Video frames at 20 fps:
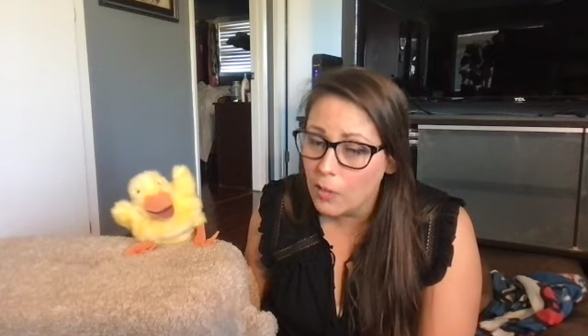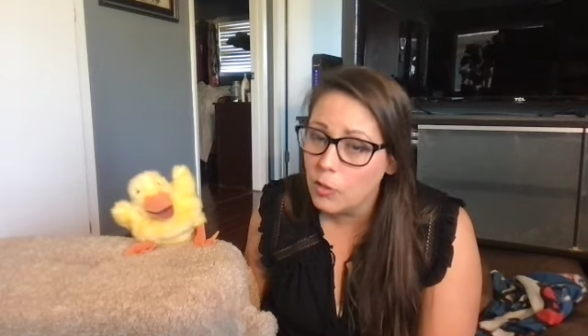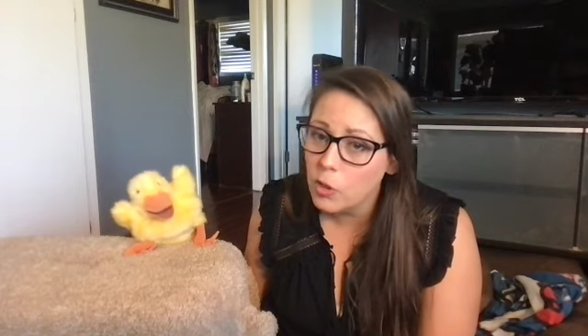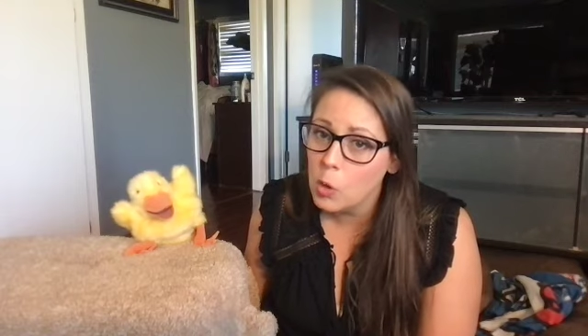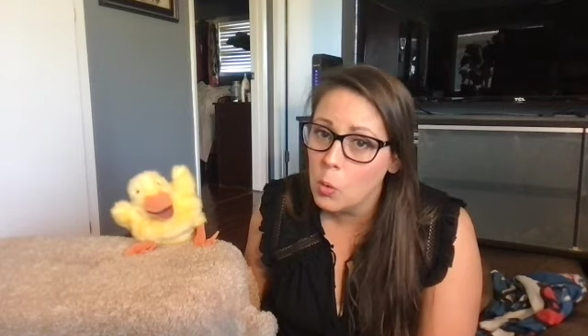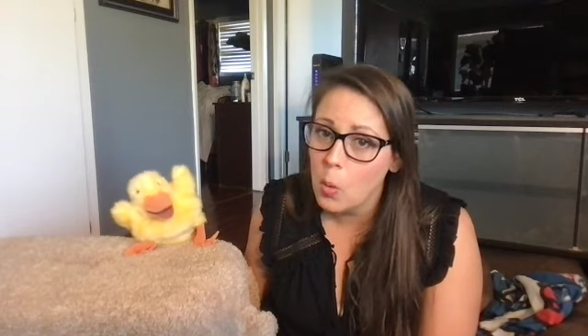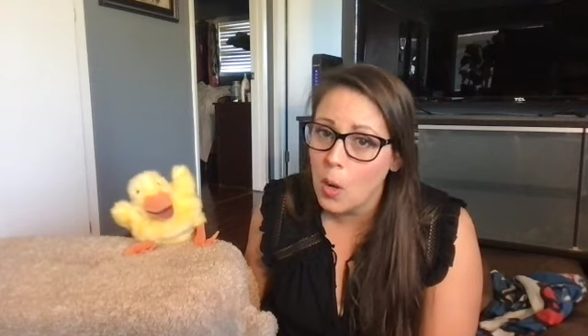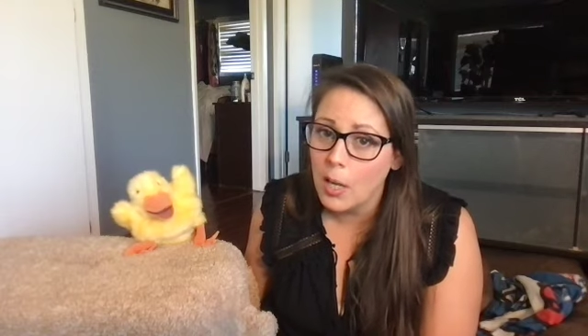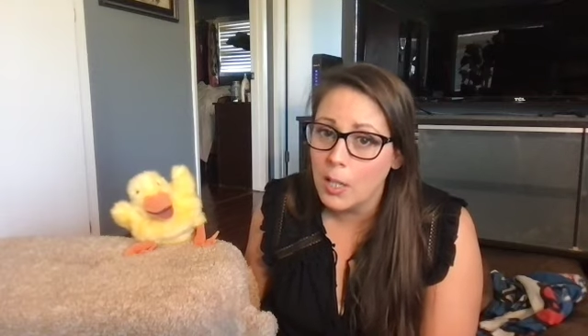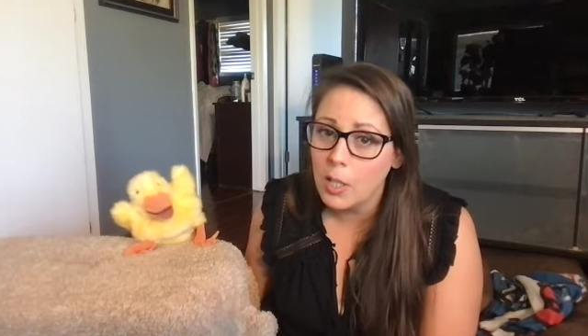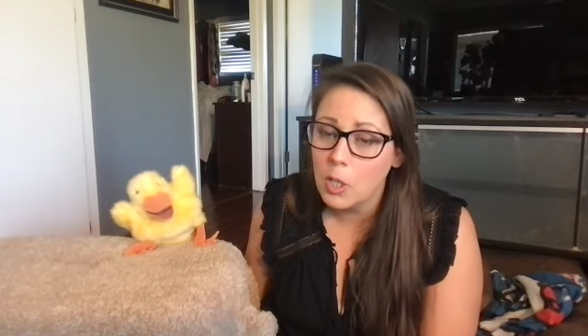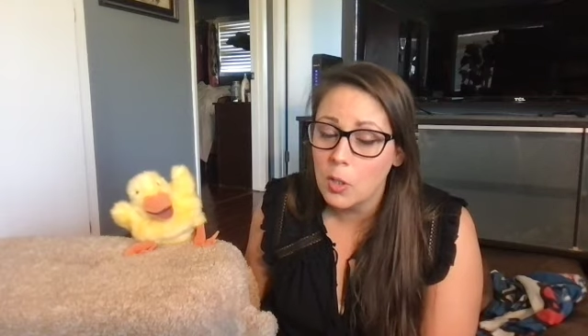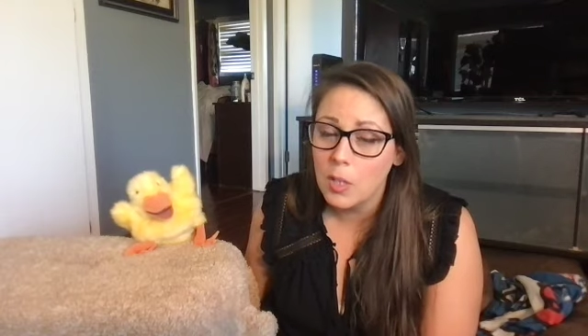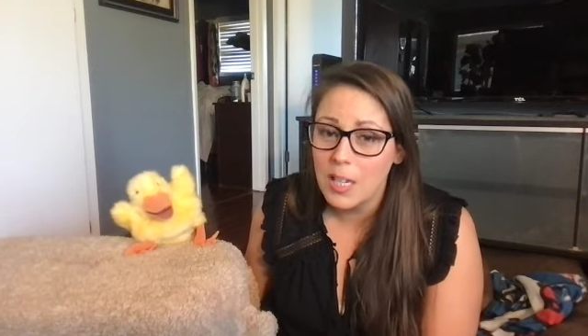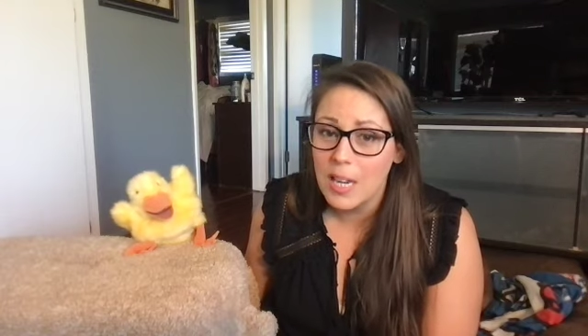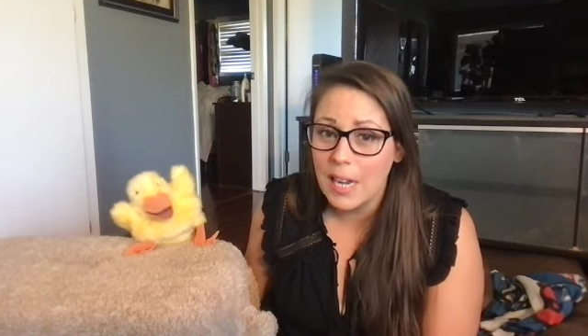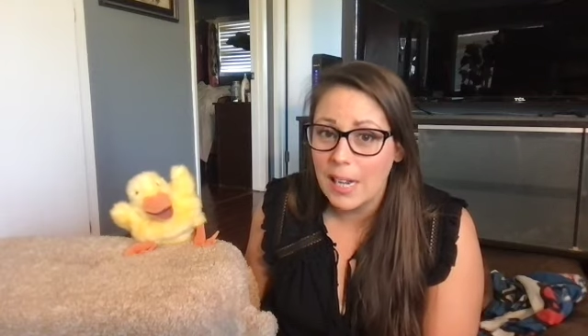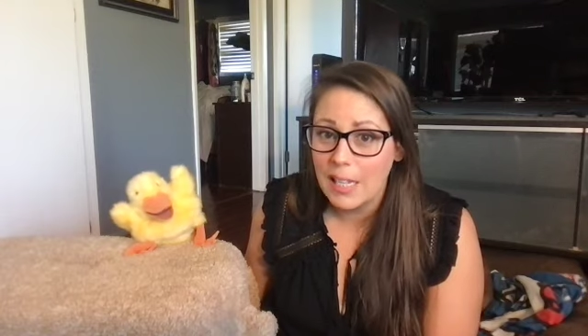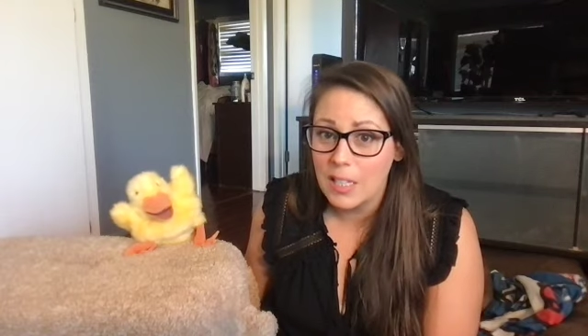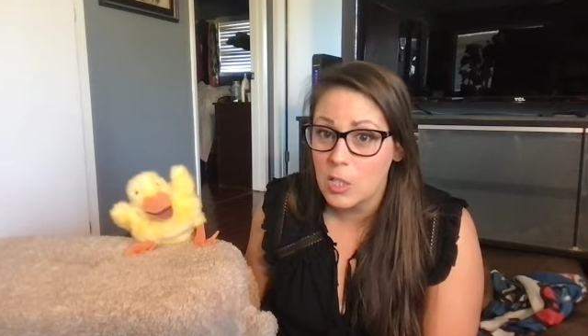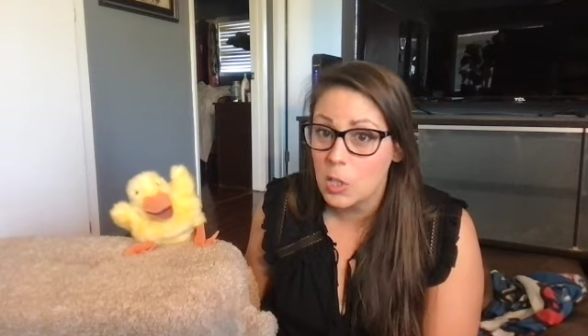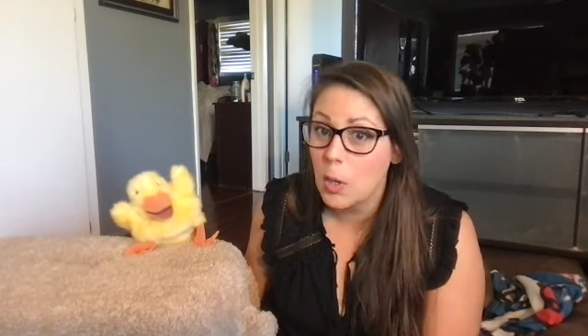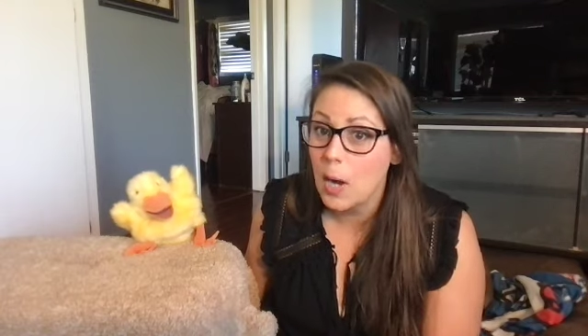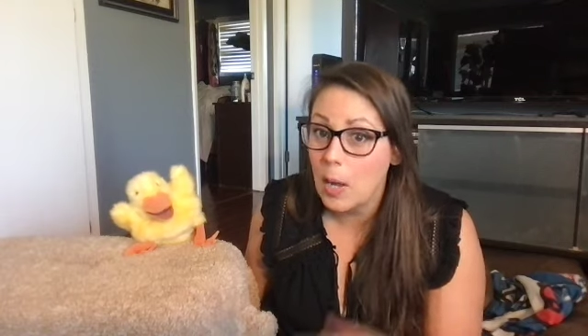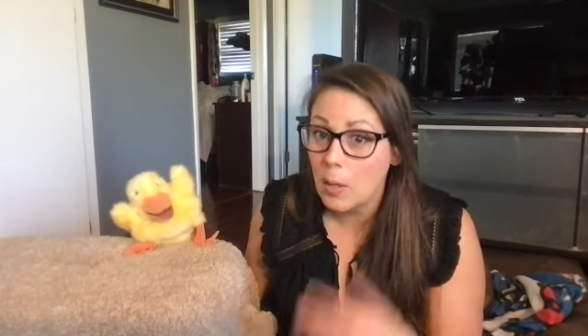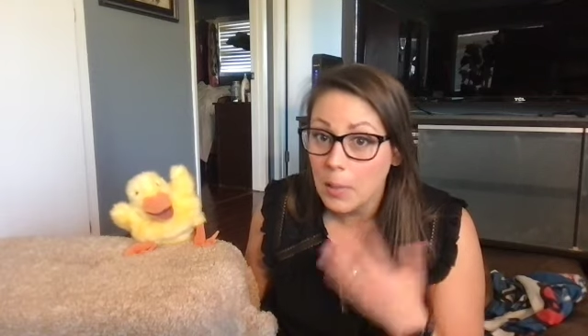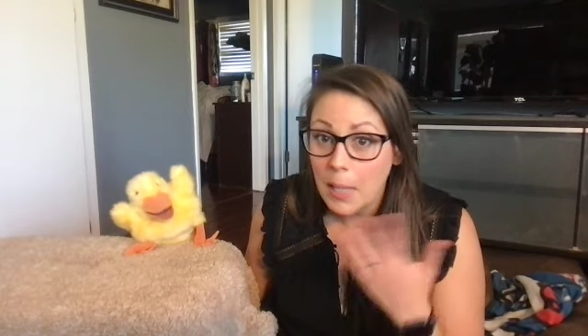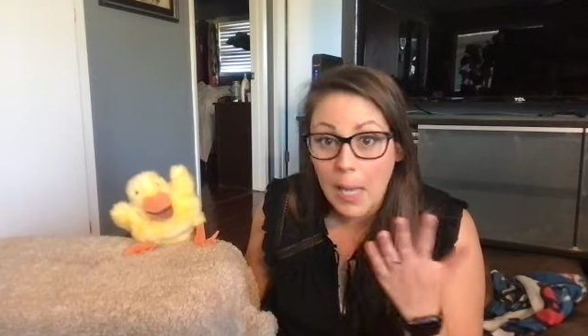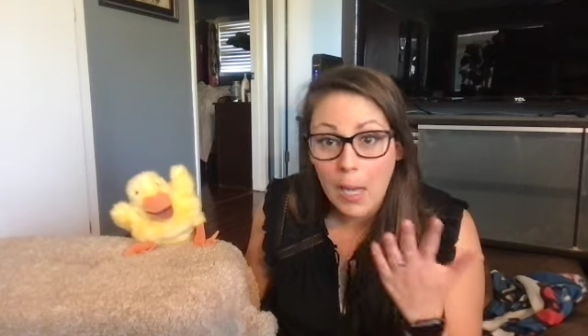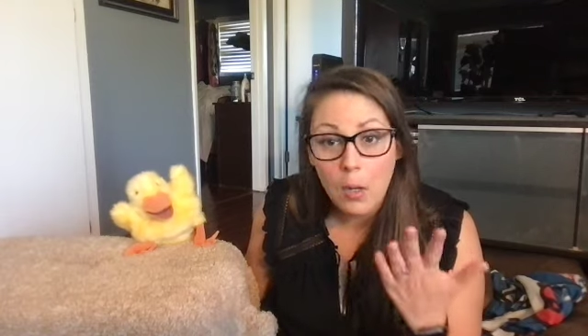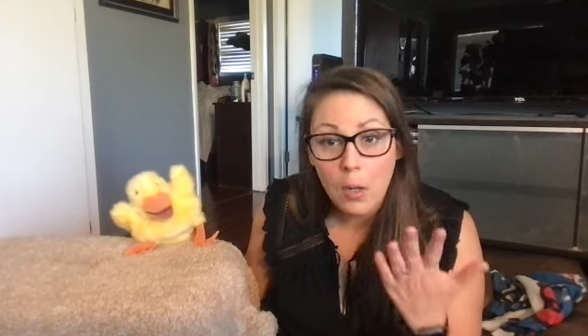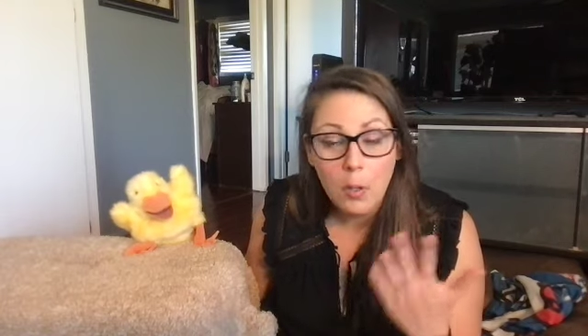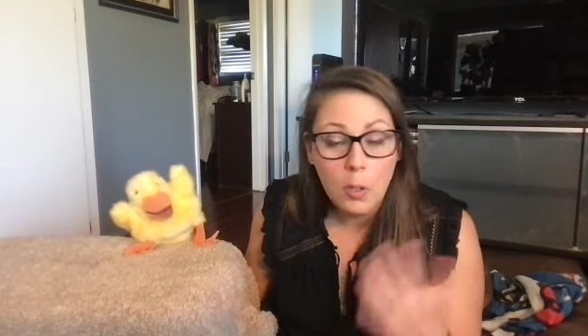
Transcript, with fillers: If you want, you can answer out loud.